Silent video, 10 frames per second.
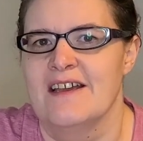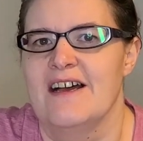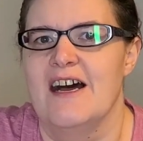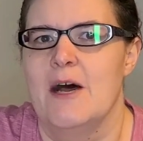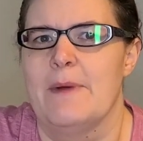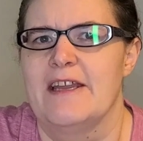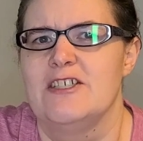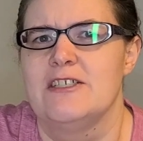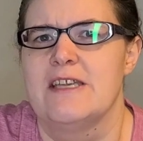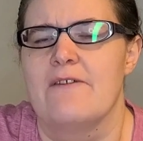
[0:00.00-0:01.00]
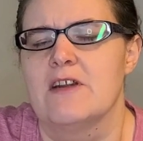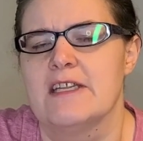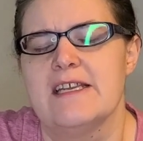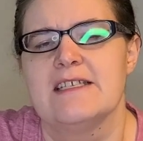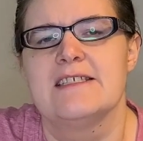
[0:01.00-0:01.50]
I definitely
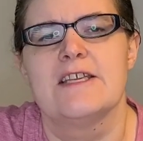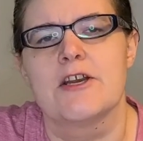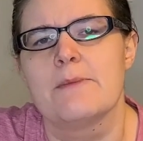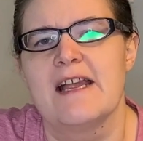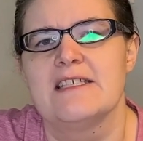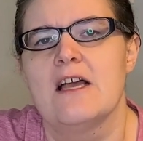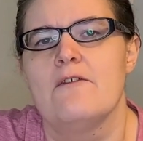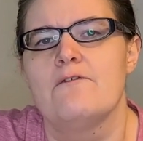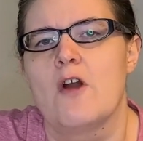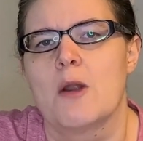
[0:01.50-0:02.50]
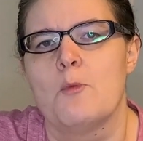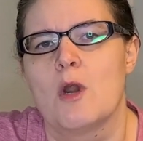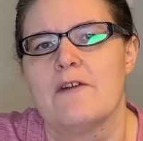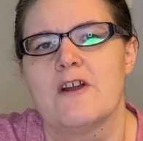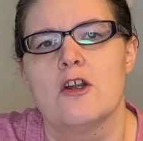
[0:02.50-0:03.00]
consider myself far more
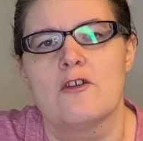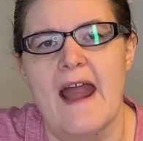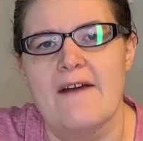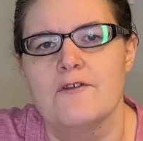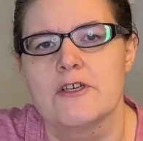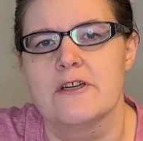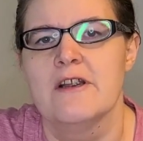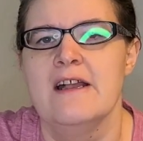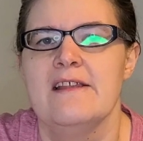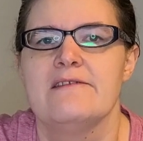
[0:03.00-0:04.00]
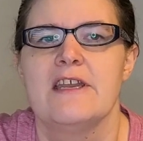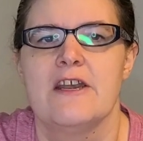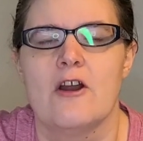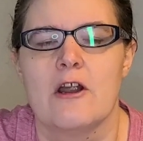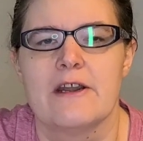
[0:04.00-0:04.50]
of a crafter than an
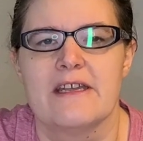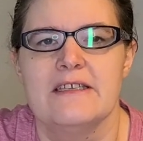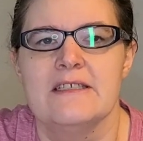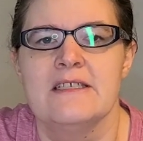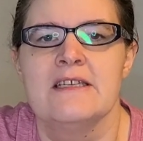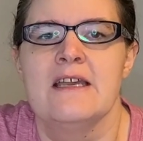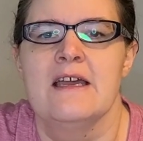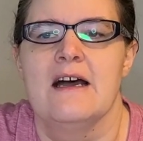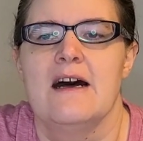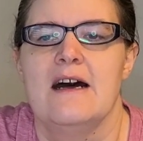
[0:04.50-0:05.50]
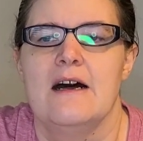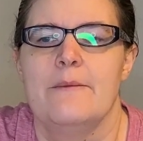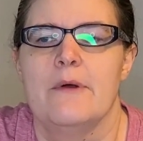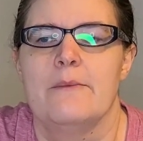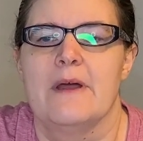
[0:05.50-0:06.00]
artist,
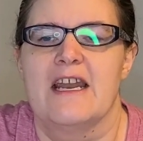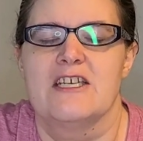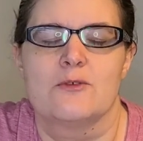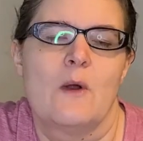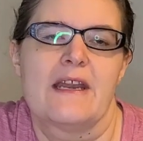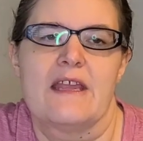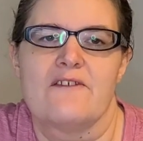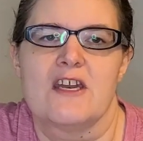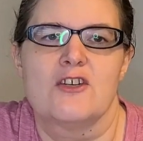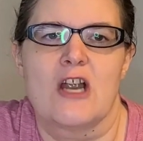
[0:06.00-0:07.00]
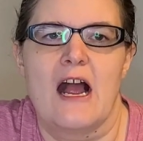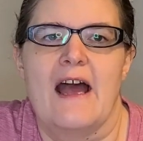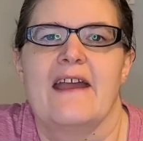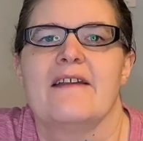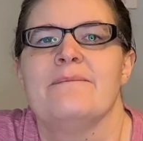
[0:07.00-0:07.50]
but I just want to give it a
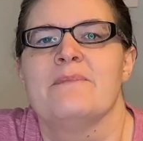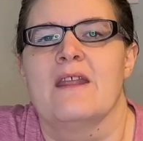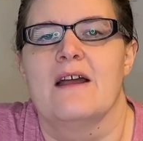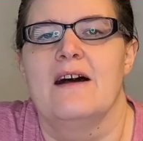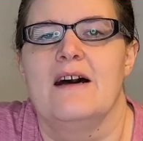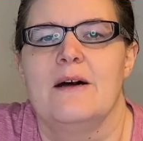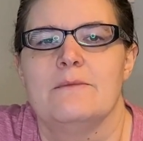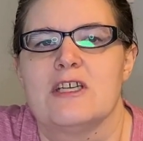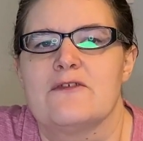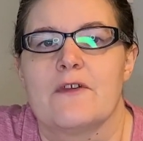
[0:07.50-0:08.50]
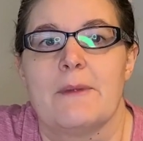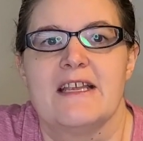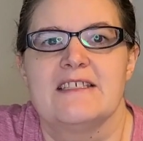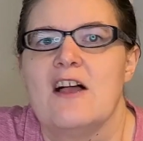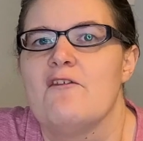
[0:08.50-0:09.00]
try just for
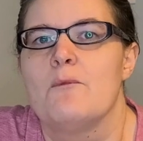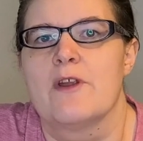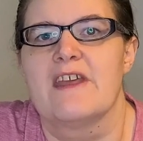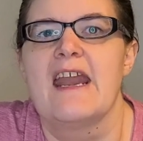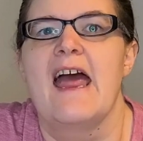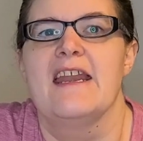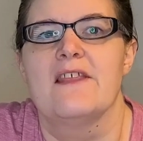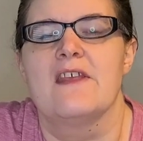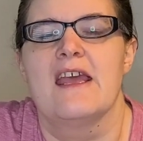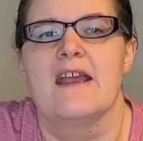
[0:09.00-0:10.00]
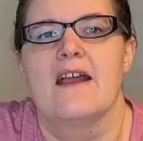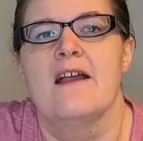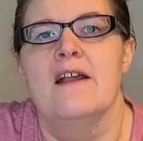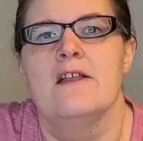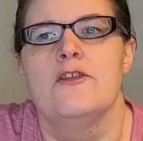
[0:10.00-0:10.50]
myself more than anything,
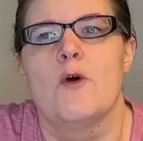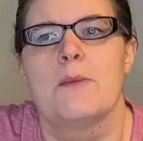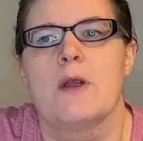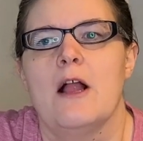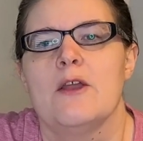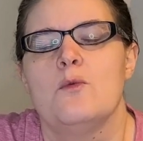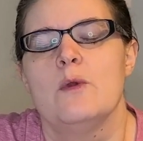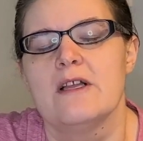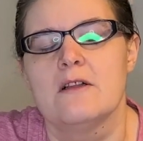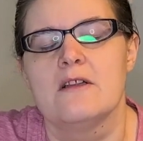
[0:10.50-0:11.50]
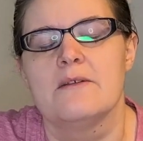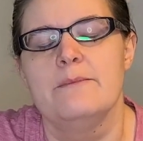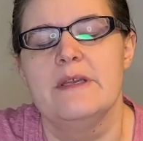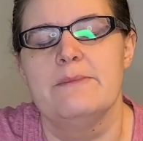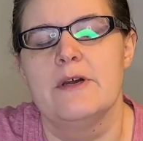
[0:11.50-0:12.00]
though I probably will
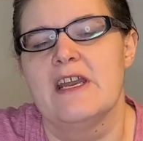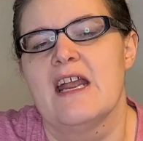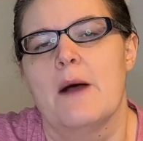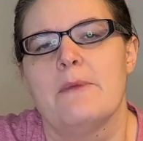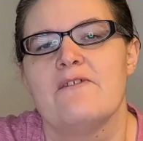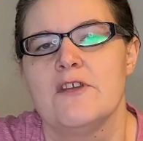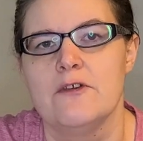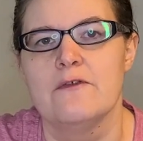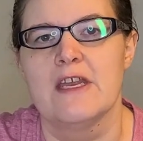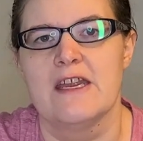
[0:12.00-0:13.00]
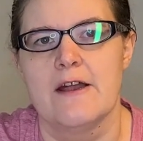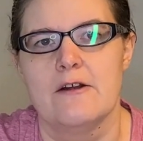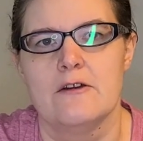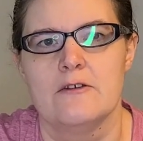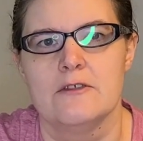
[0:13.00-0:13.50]
be putting up a few
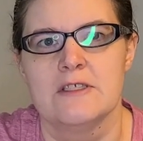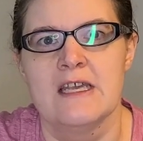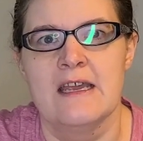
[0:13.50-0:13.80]
videos,